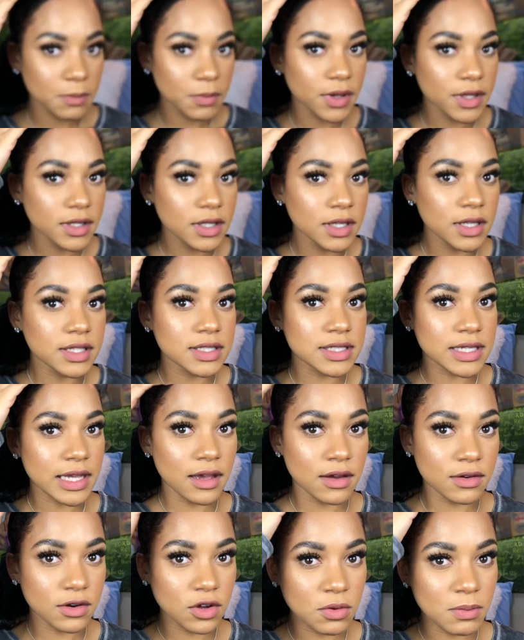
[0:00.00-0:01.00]
put it
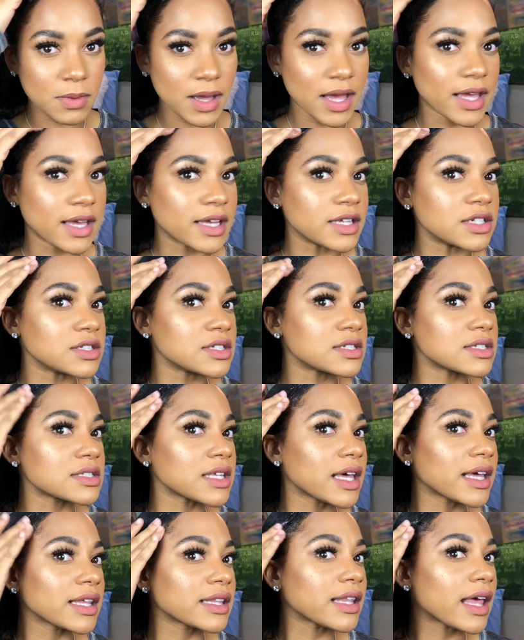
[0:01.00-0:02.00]
down on my edges
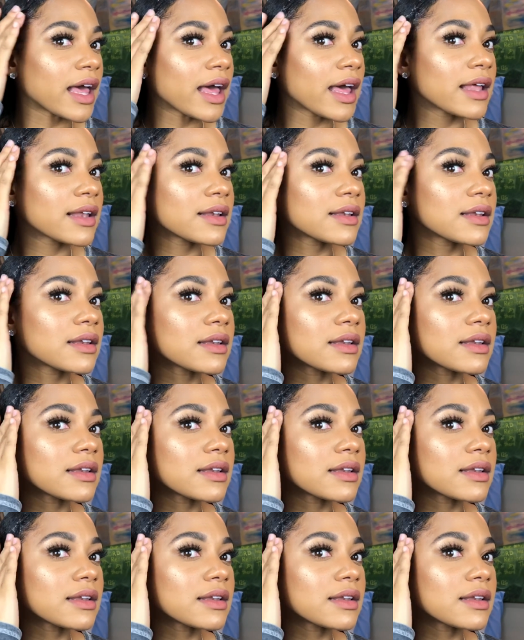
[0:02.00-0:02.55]
like that,